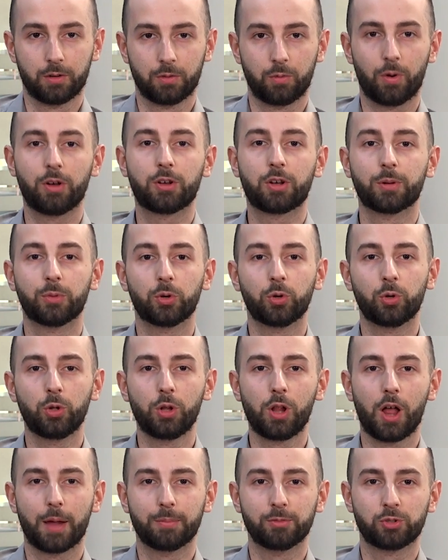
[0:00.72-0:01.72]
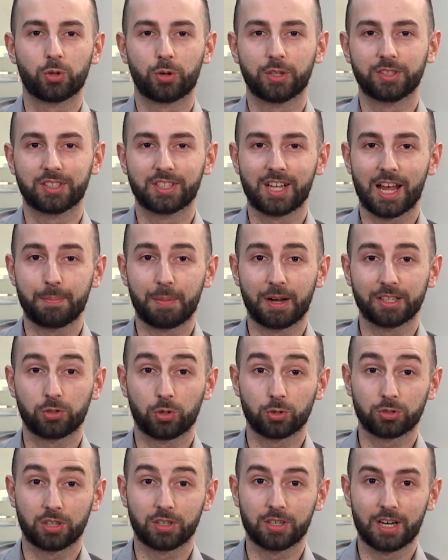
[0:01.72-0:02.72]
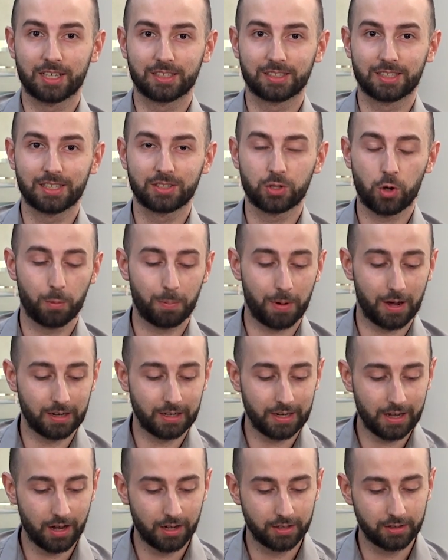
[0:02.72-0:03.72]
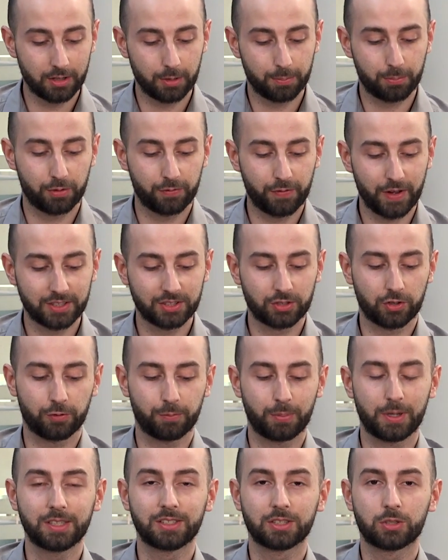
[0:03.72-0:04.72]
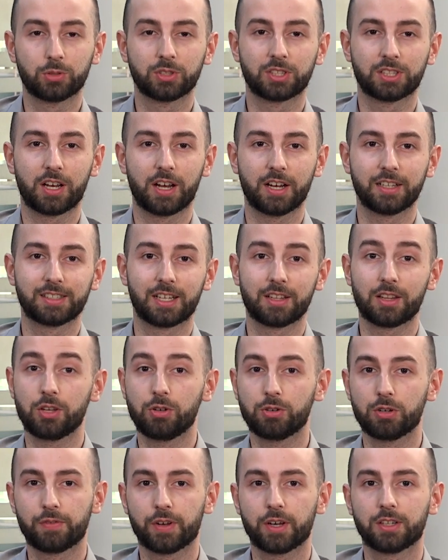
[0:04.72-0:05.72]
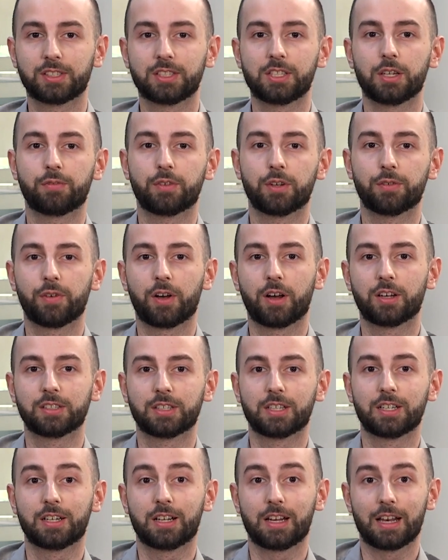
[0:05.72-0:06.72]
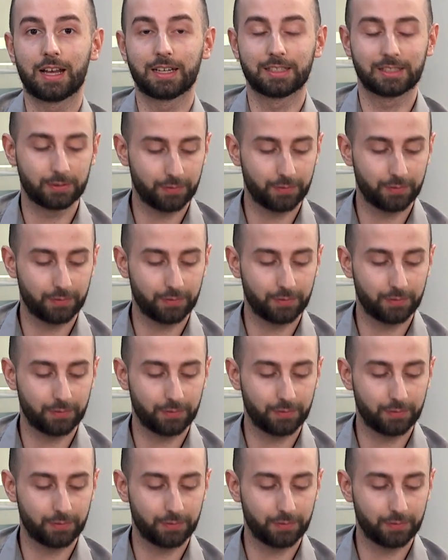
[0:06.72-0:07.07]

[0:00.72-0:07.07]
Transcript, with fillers: Welcome all. I'm joined today by Doctor Nerses Kopalyan, the Professor of Political Science at the University of Nevada, Las